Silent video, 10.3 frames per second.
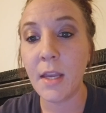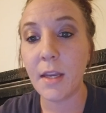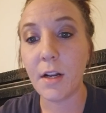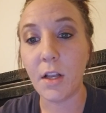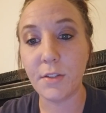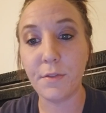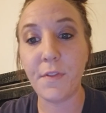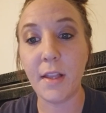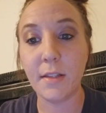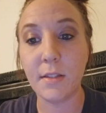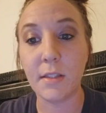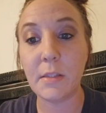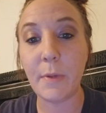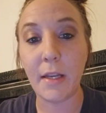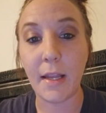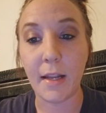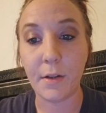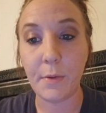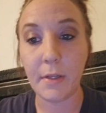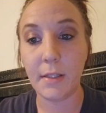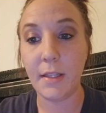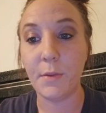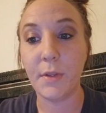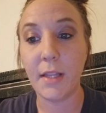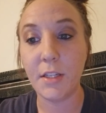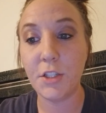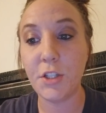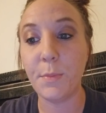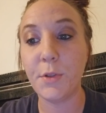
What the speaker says: It also fails to explain adequately the relationship